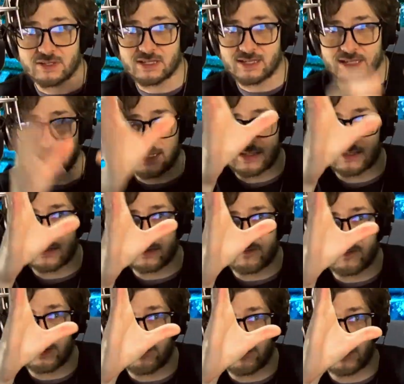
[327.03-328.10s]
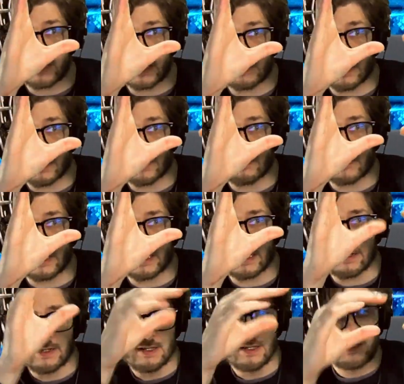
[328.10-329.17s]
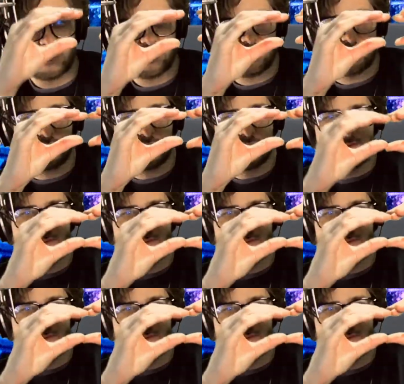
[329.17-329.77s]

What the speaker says: this case, is that you can fit a full-size power supply in. You've got,